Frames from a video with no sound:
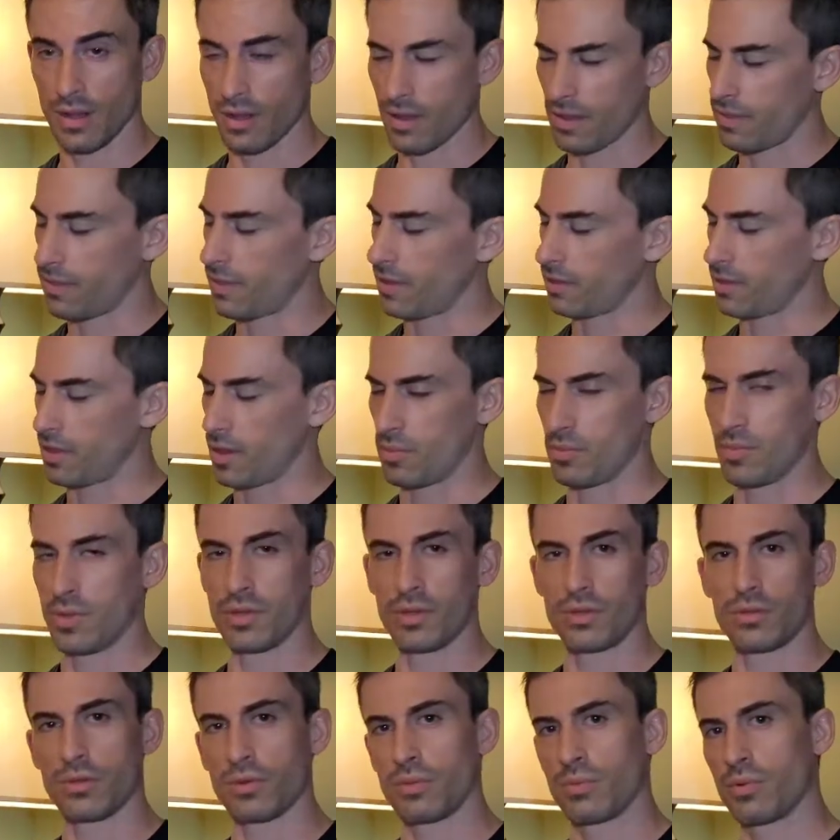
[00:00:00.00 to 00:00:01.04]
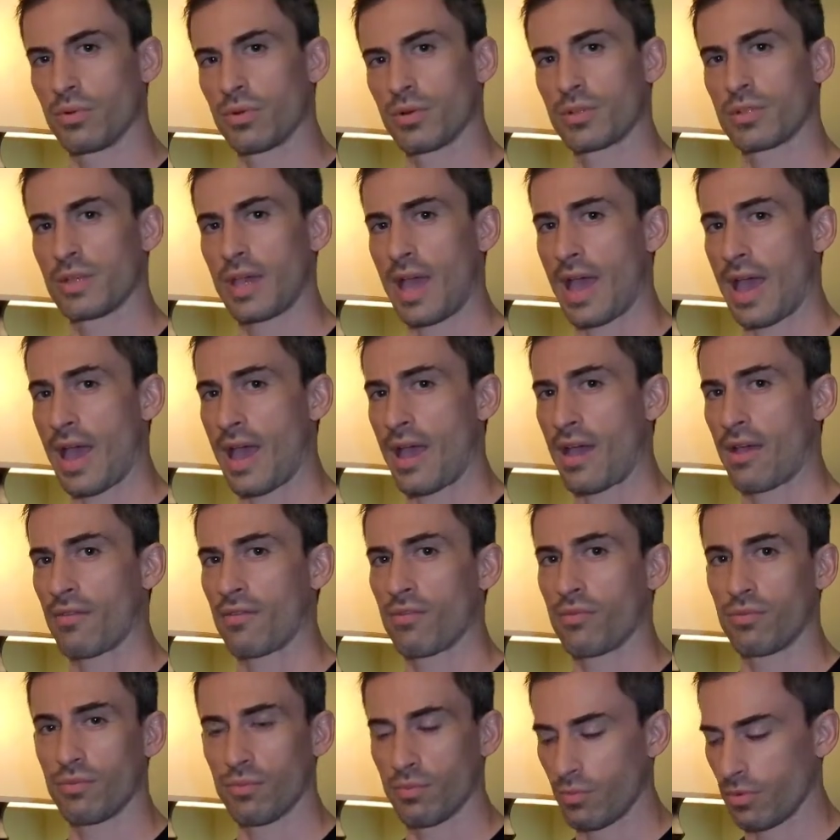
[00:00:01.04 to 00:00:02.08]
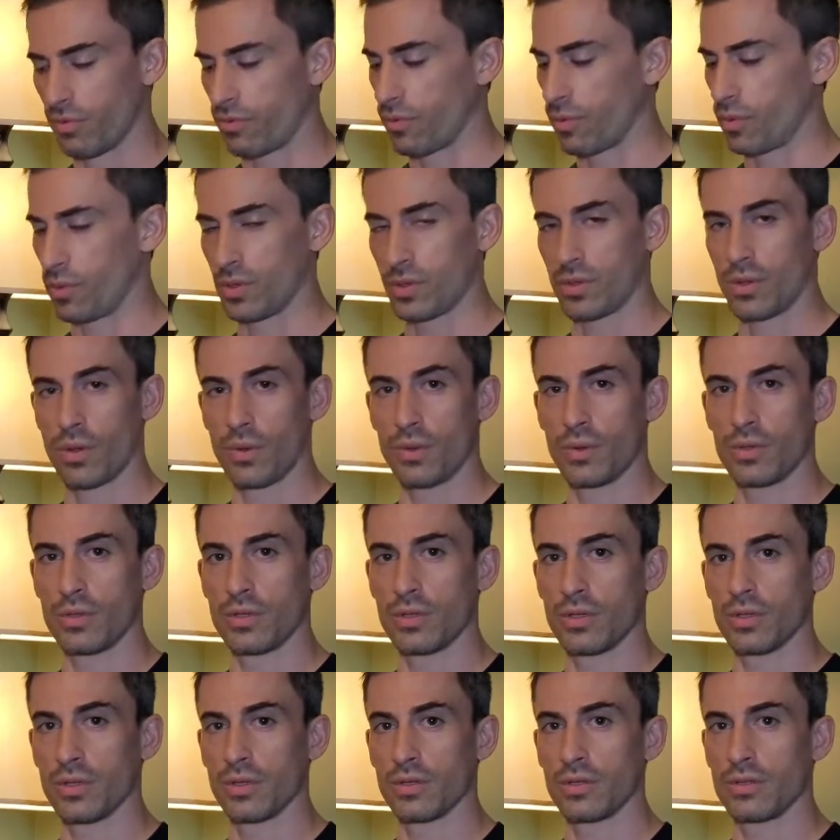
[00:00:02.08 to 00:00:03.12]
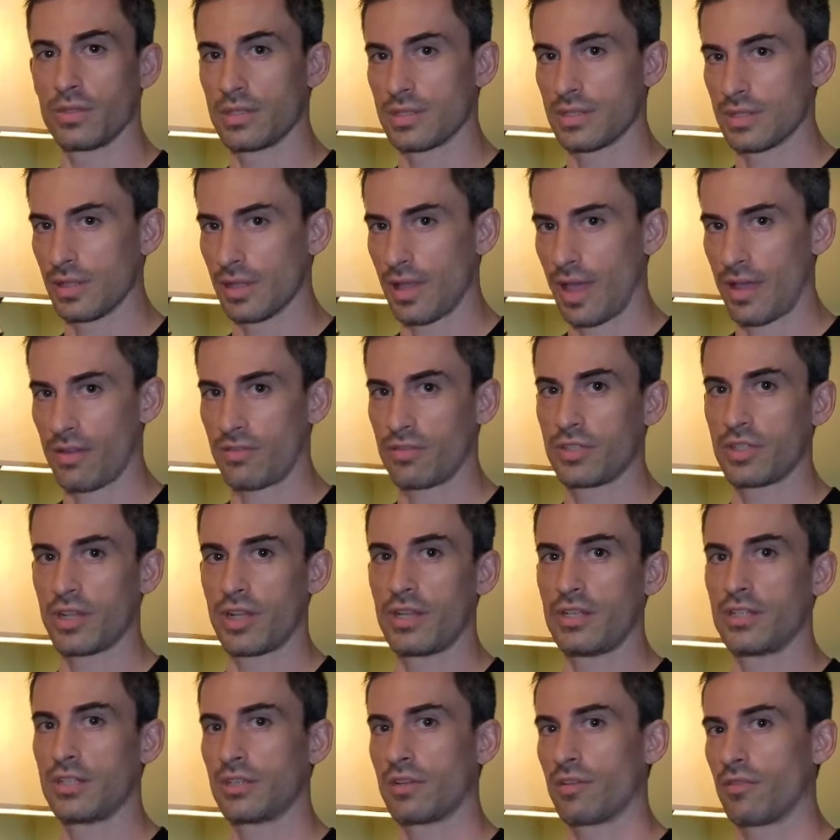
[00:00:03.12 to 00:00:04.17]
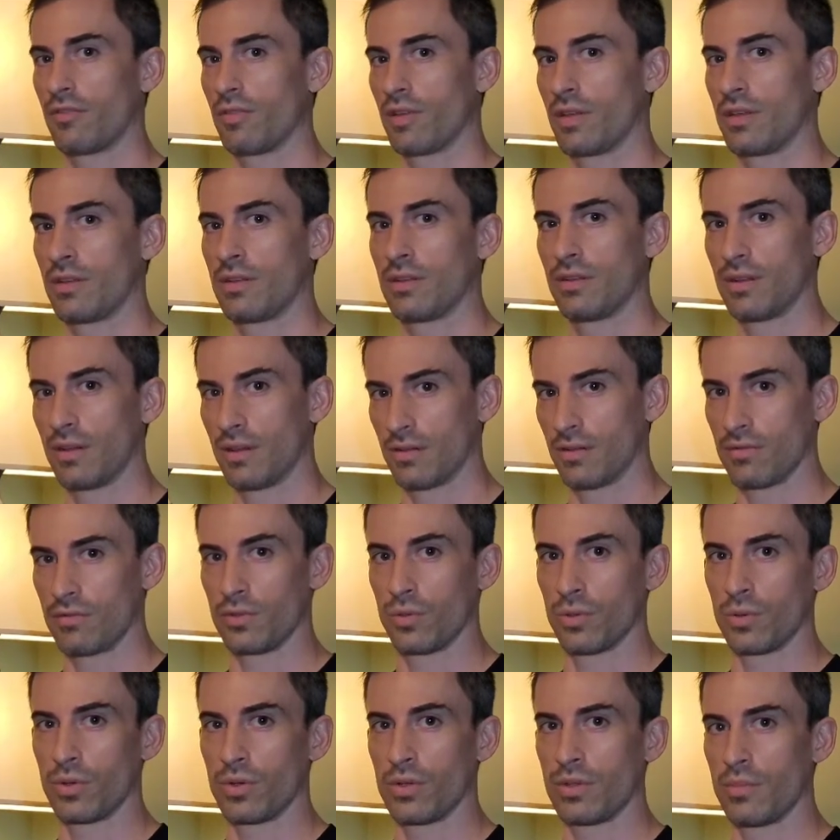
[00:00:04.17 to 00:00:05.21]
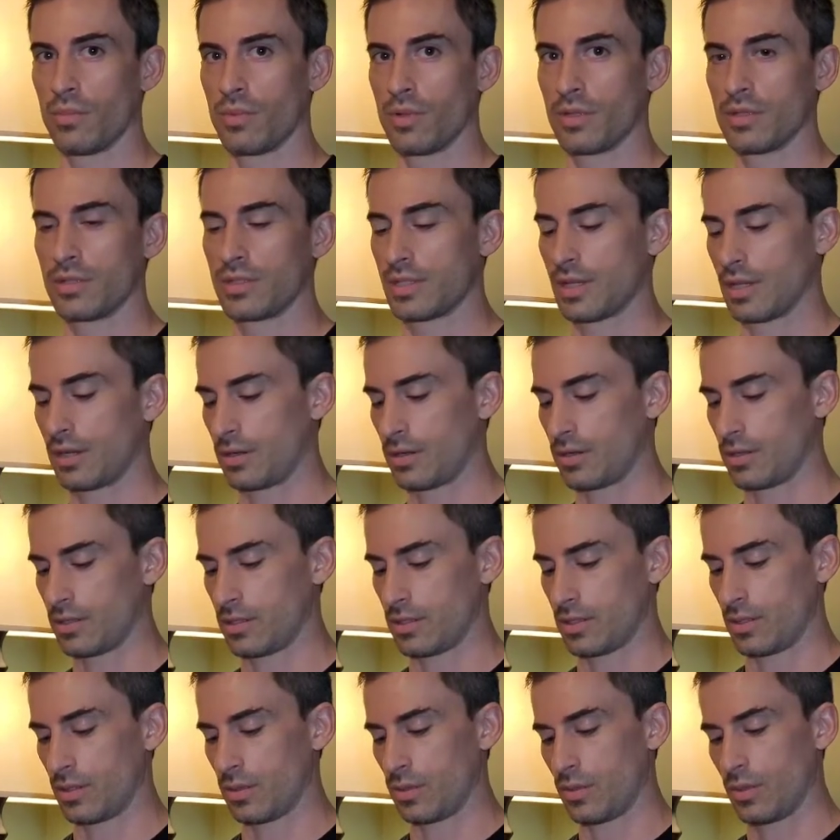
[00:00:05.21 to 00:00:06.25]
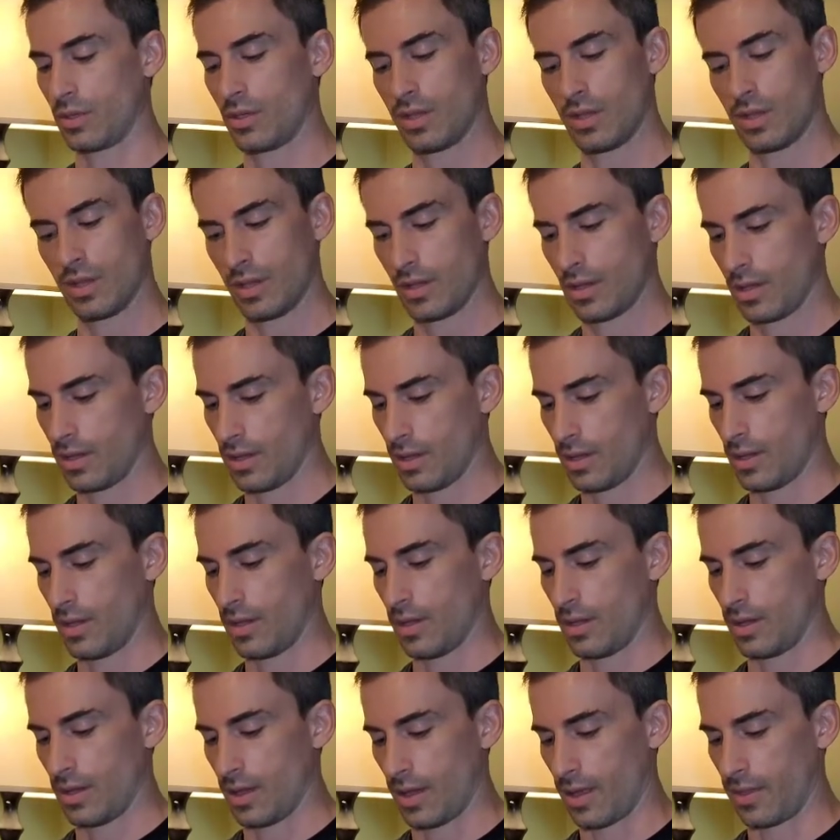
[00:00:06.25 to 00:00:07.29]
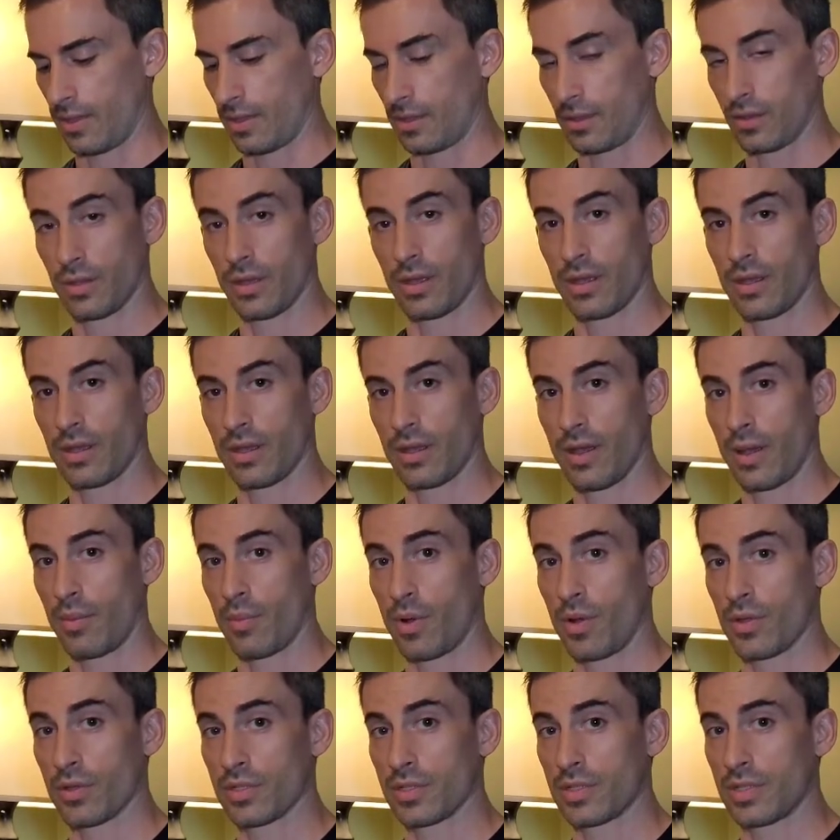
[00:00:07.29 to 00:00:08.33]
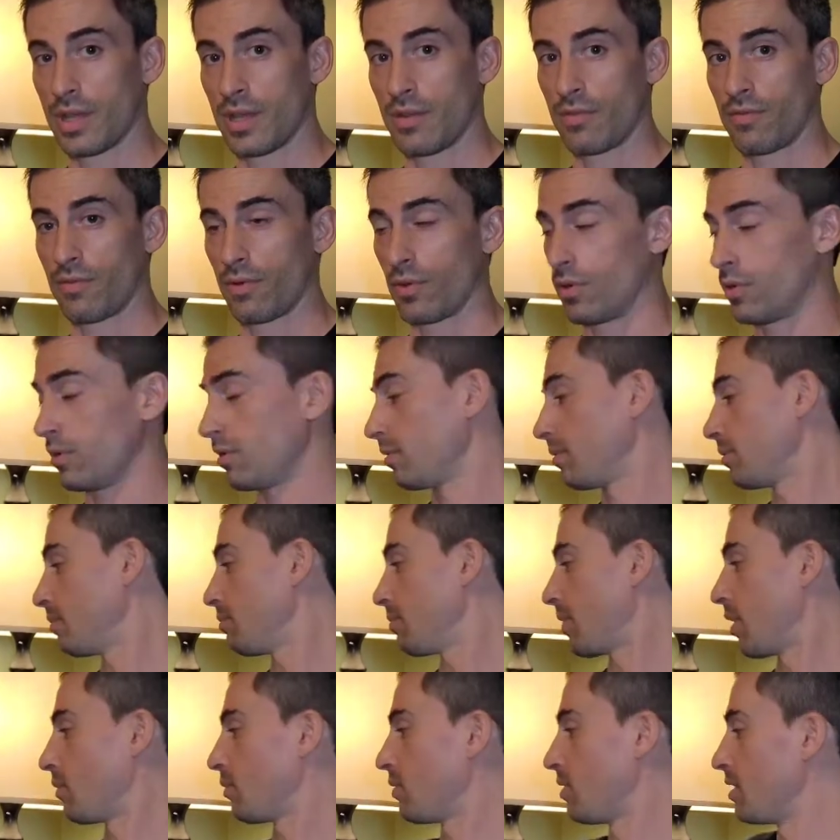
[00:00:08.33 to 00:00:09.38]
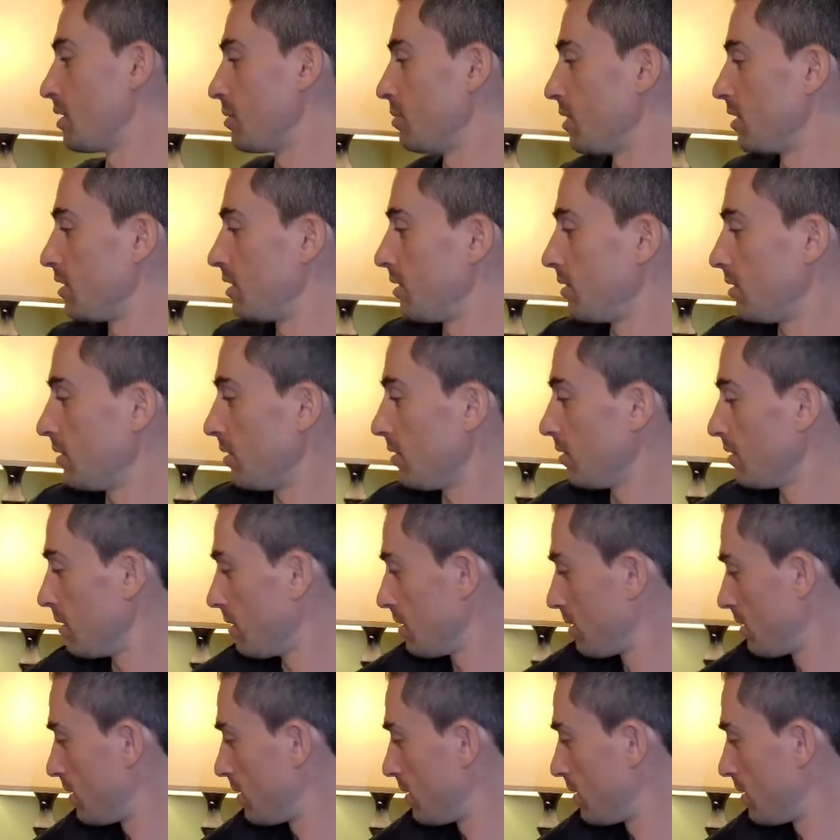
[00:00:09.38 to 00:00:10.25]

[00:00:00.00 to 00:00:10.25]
I think that'd be a good book to have before we go into this life-changing event of joining the military. So I think that I'm all set for my reading material.